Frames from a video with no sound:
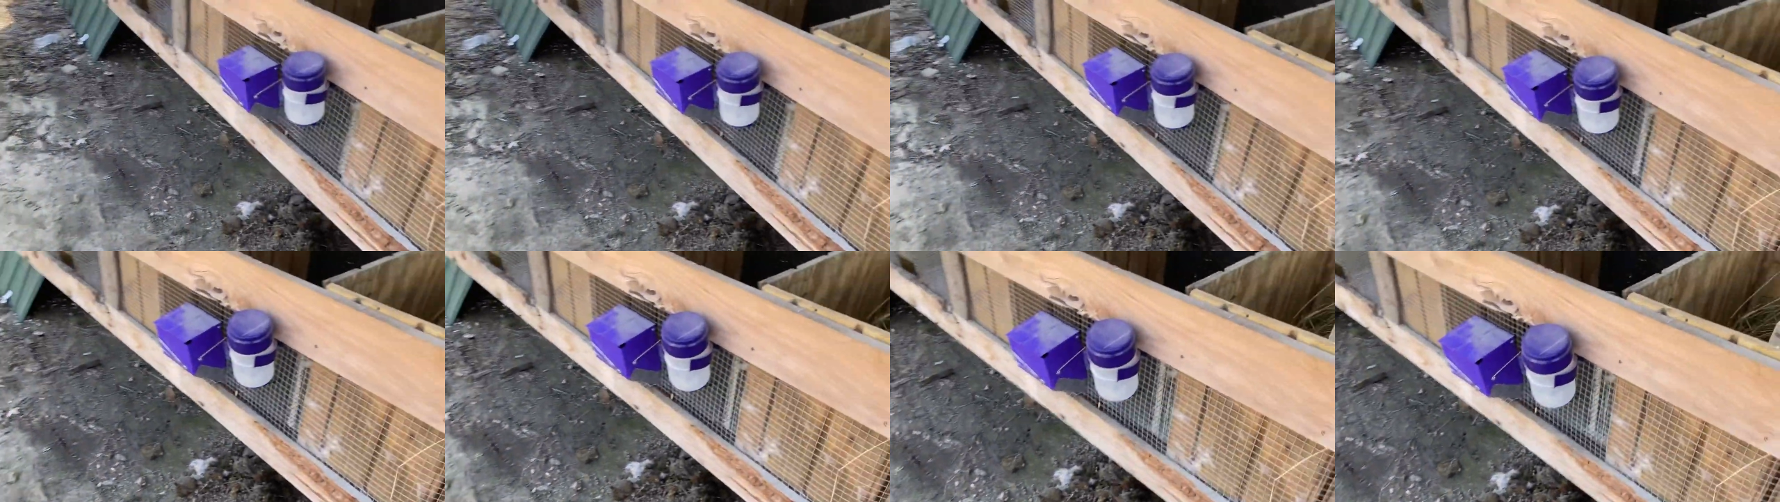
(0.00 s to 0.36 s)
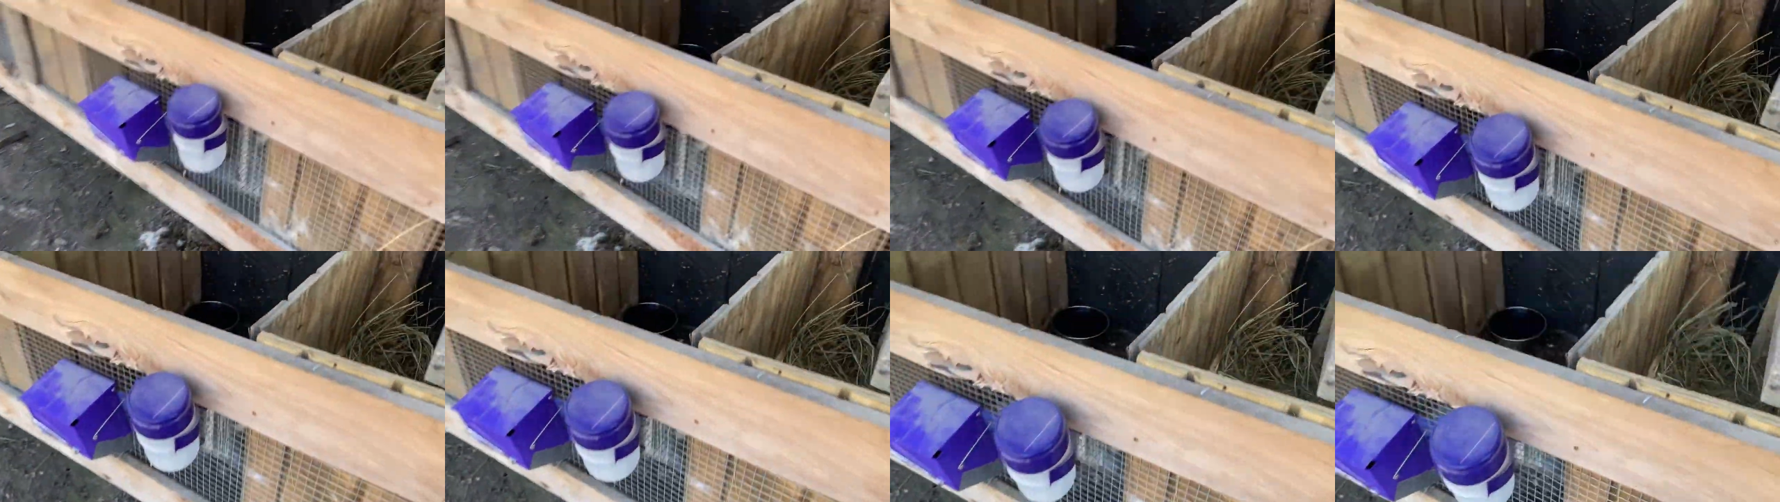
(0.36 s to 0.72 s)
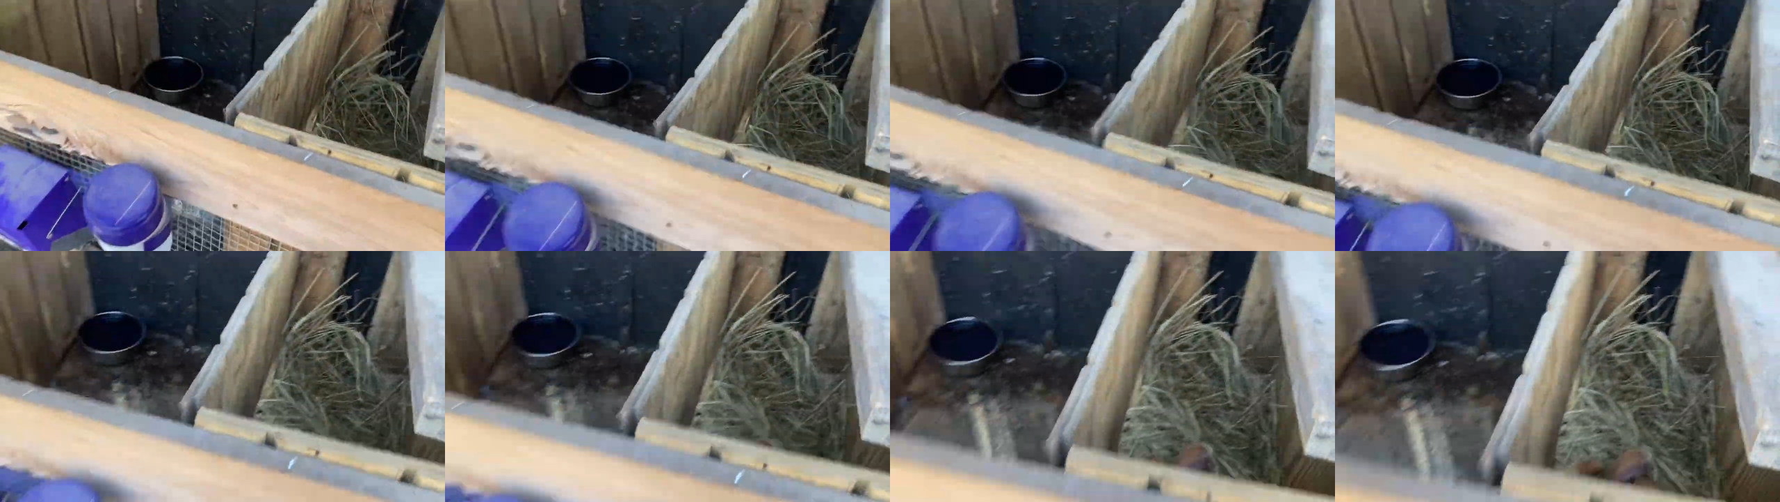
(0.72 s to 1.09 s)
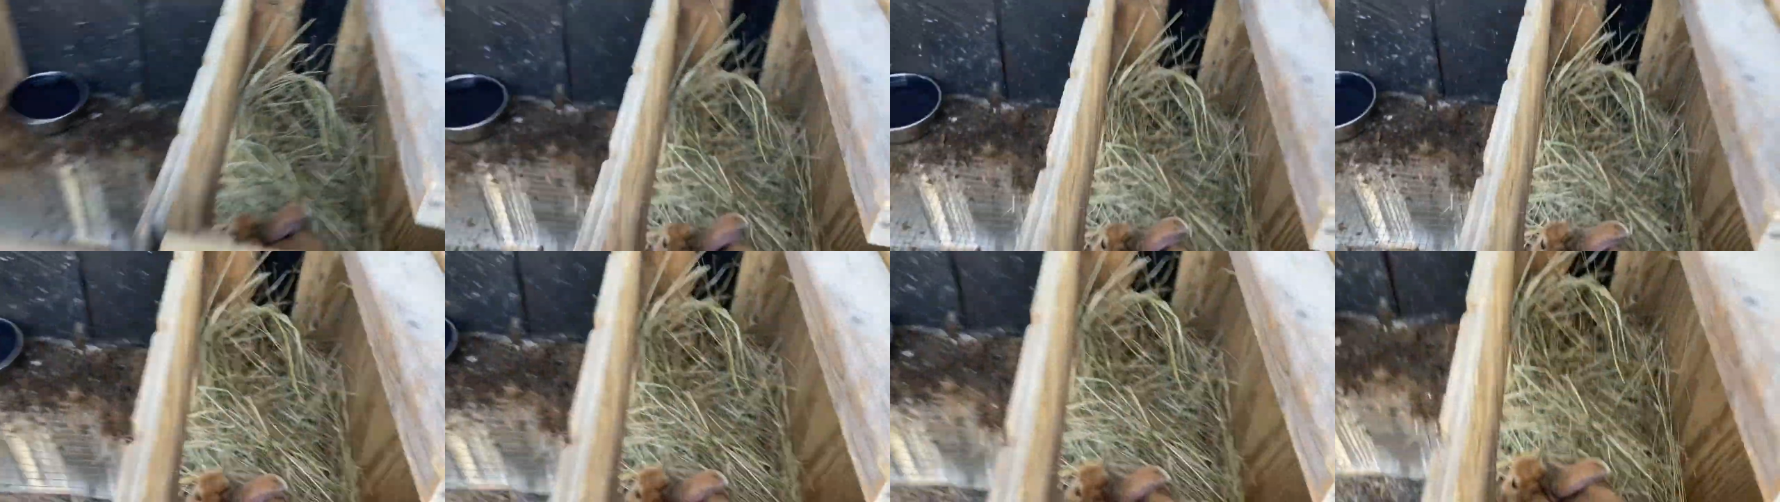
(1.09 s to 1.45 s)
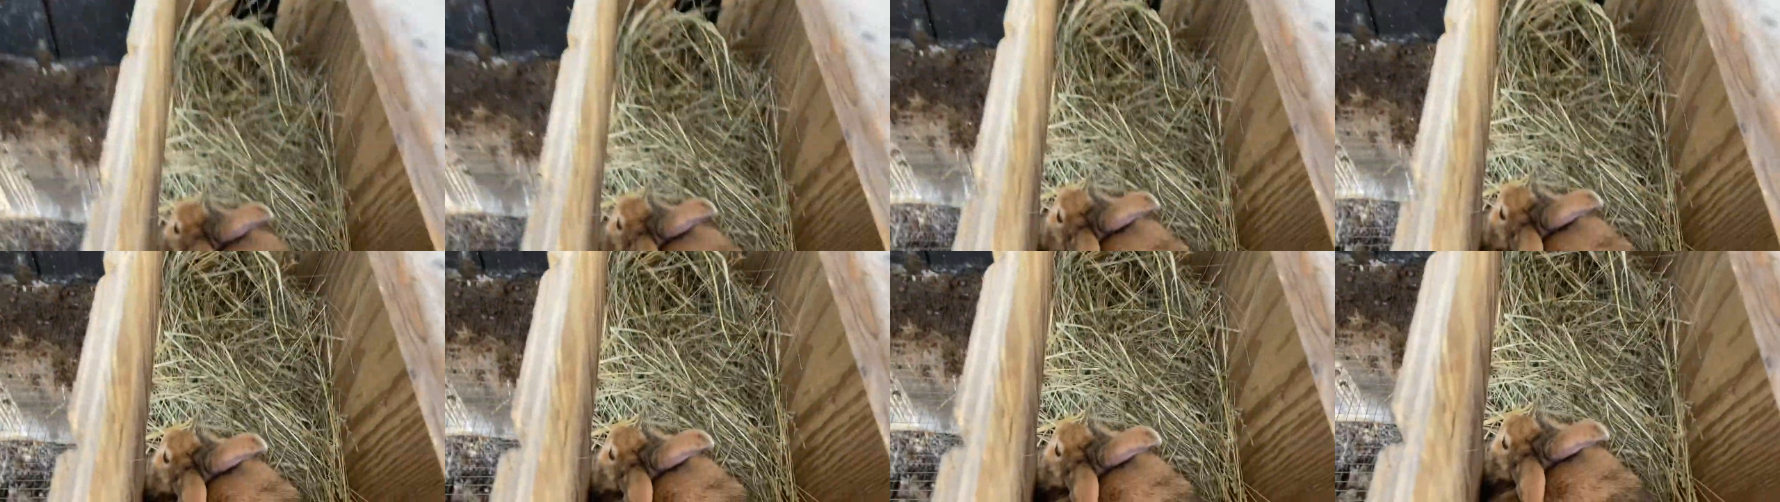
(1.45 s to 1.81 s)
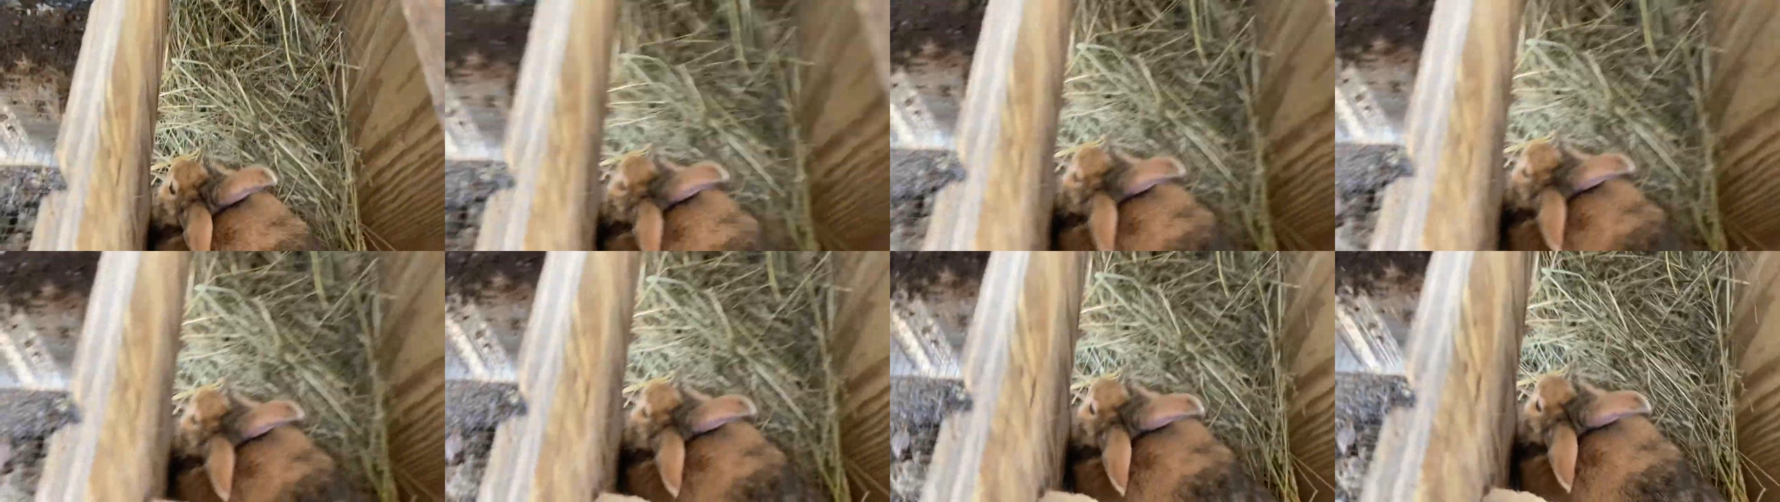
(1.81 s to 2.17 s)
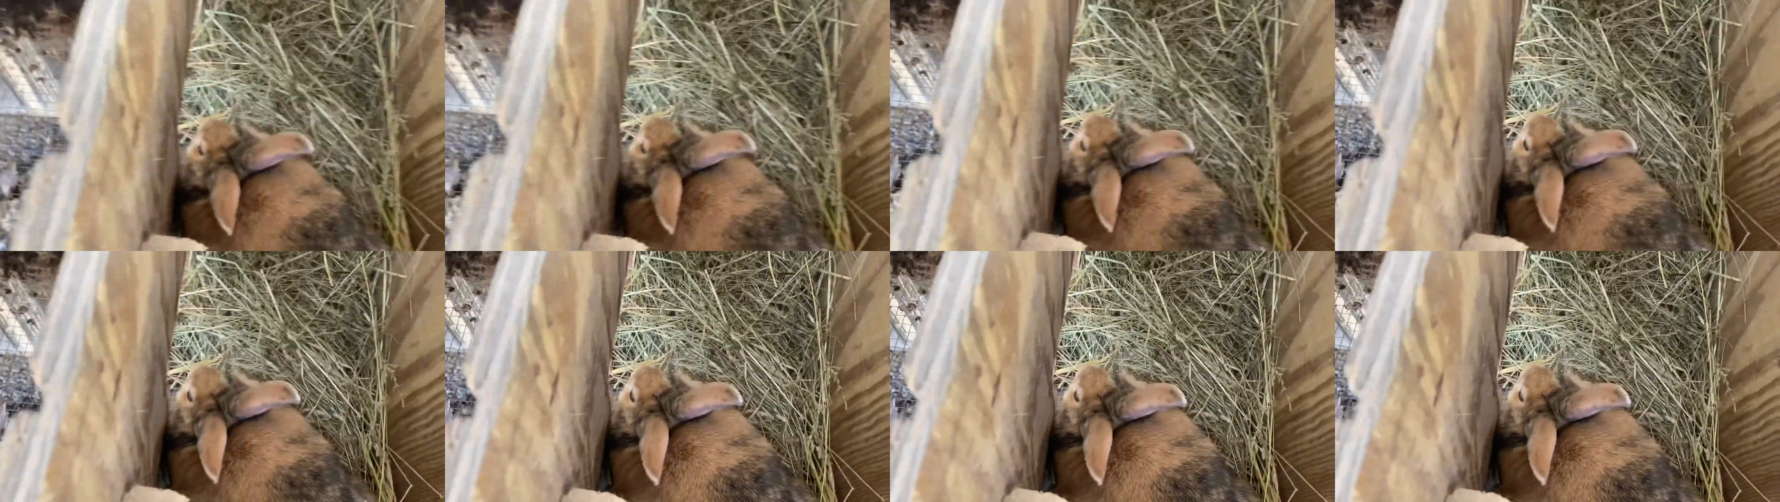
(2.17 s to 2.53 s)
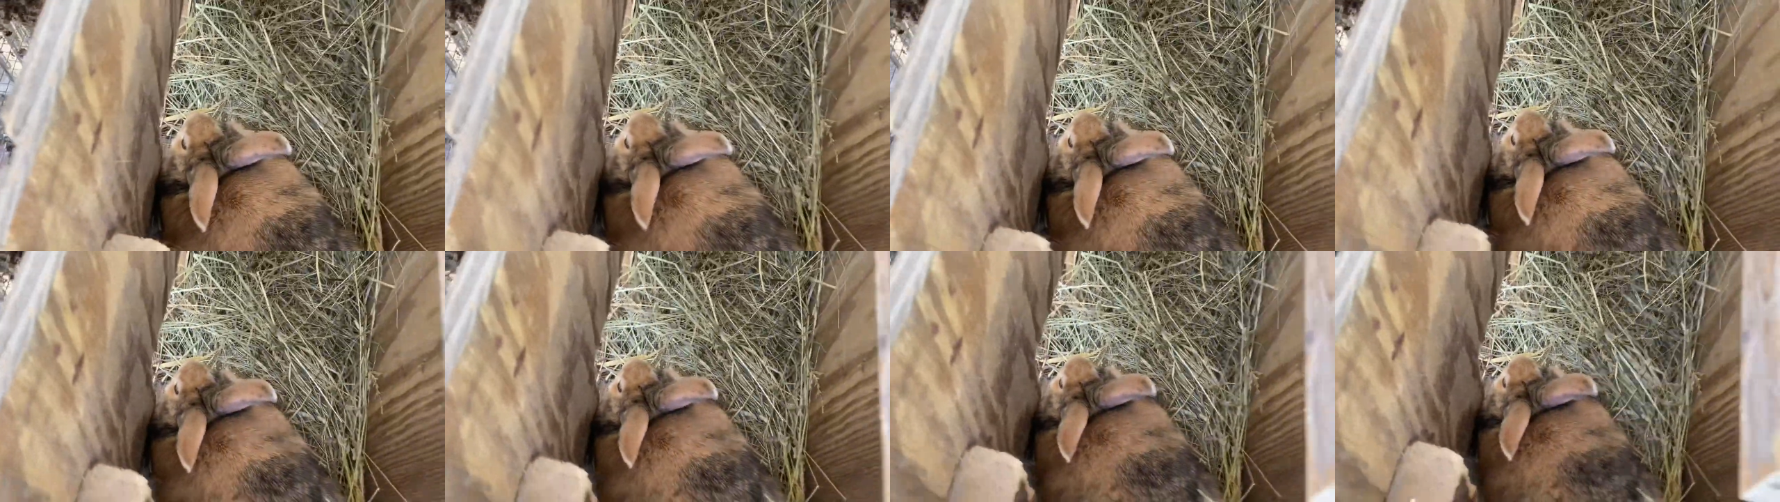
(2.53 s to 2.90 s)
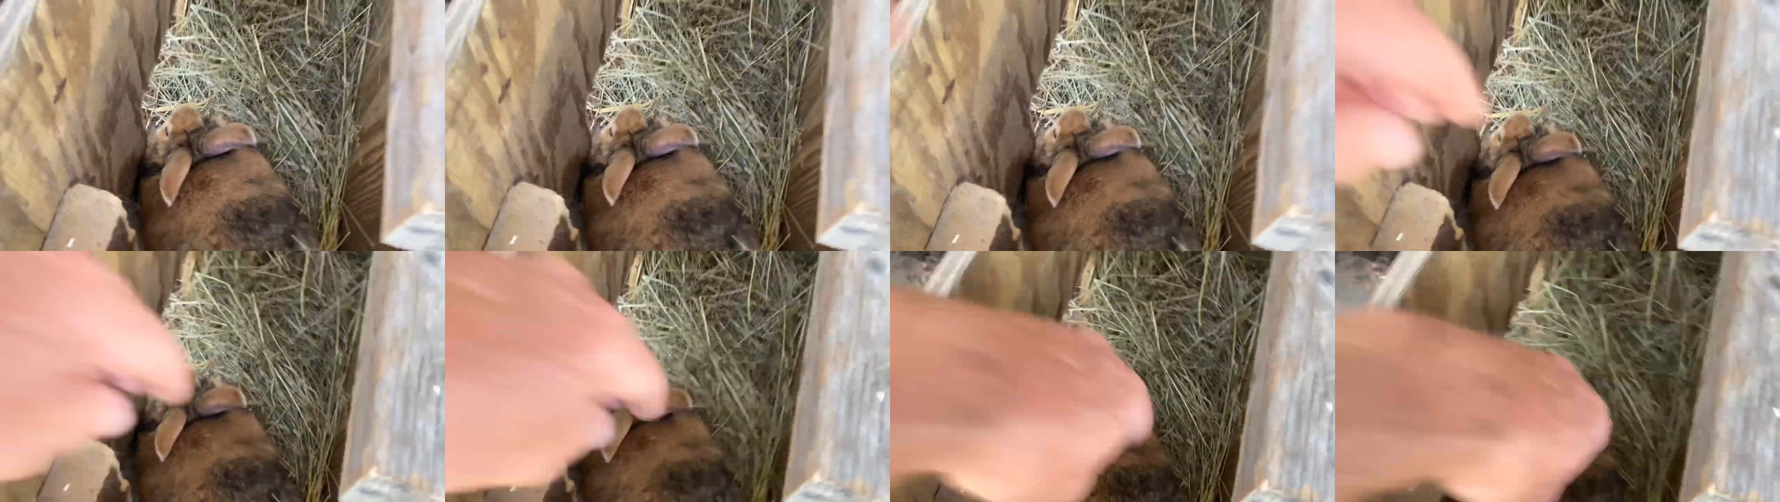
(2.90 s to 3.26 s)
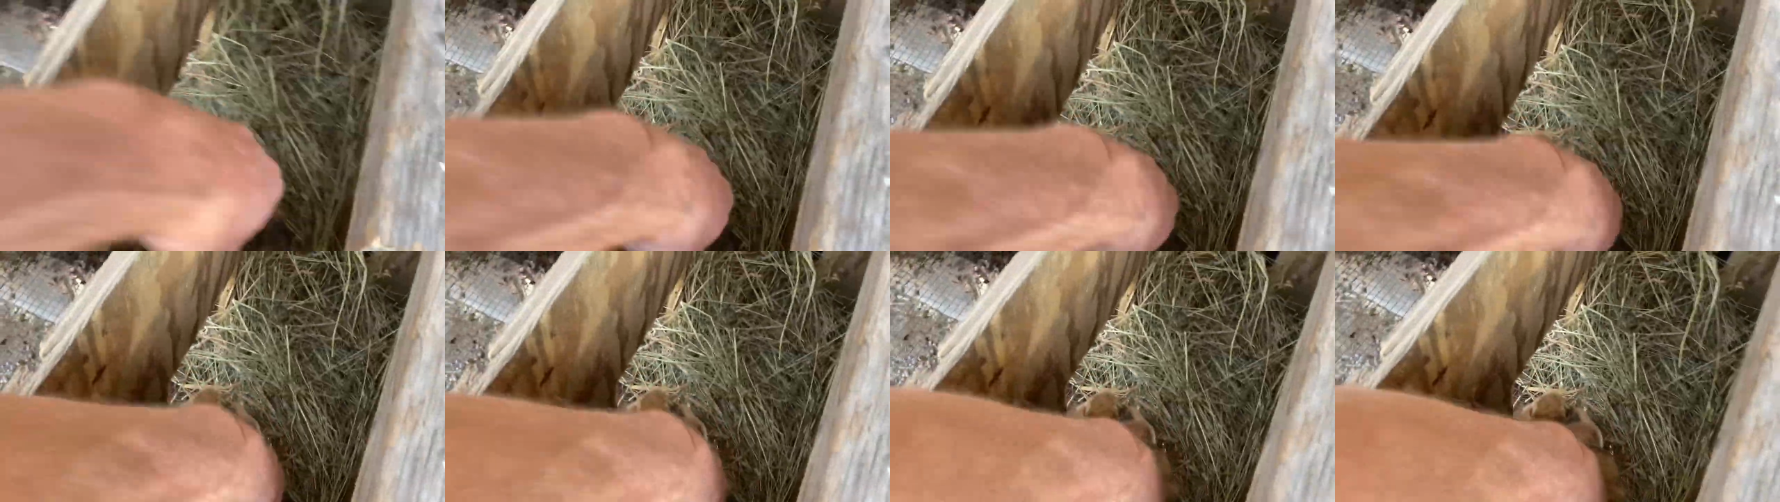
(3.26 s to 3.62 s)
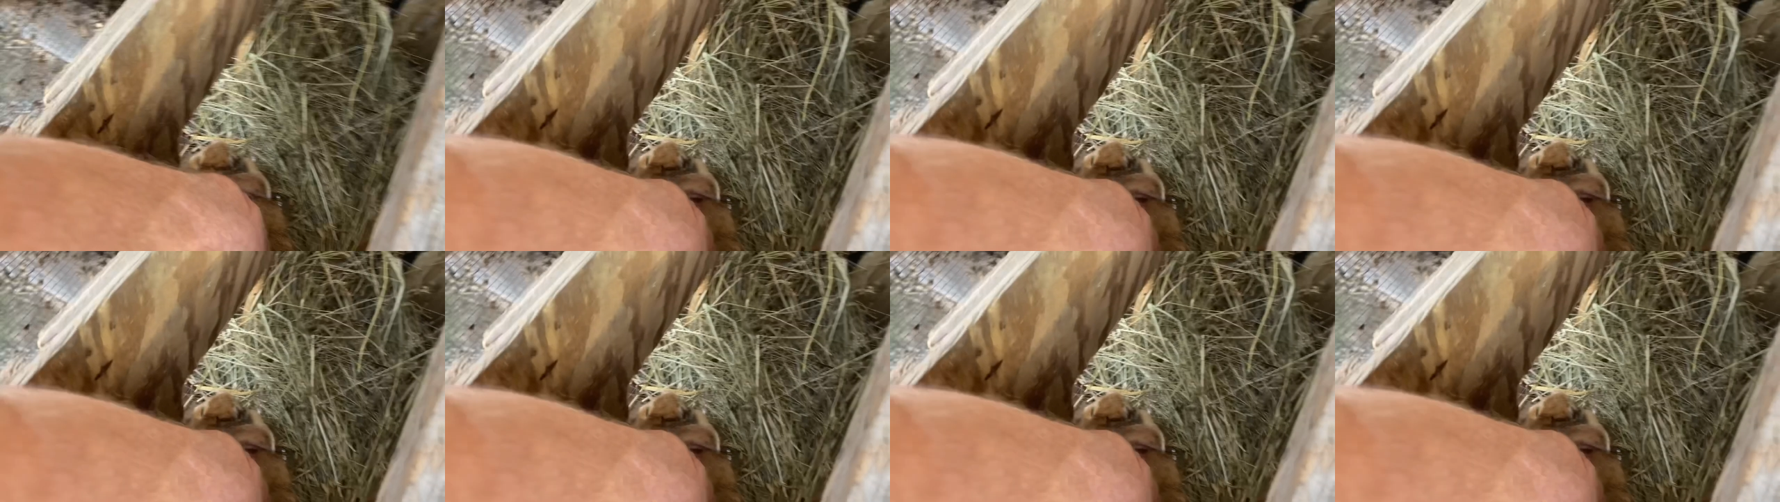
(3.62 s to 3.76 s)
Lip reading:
[unreadable: no face in view]